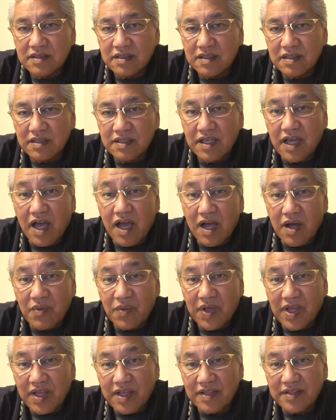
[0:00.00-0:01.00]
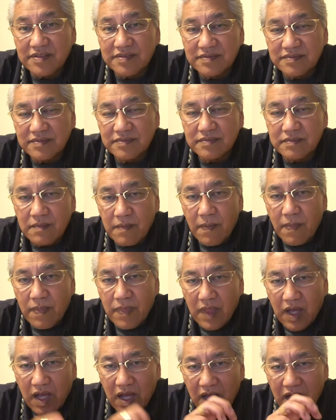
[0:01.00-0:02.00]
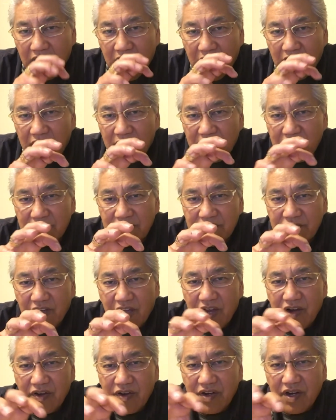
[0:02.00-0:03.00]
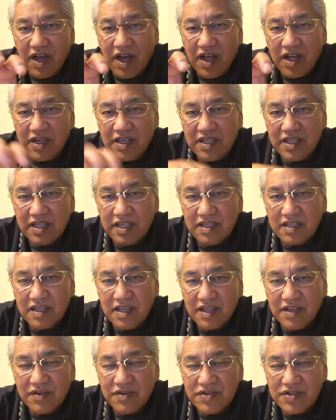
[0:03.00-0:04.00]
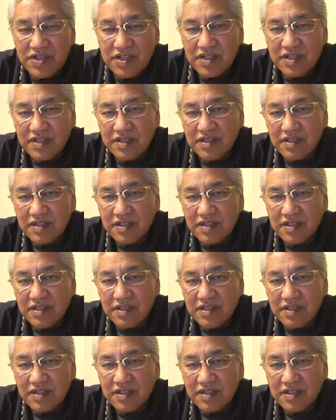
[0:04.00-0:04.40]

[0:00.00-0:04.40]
Yahweh, the fire God, heat energy.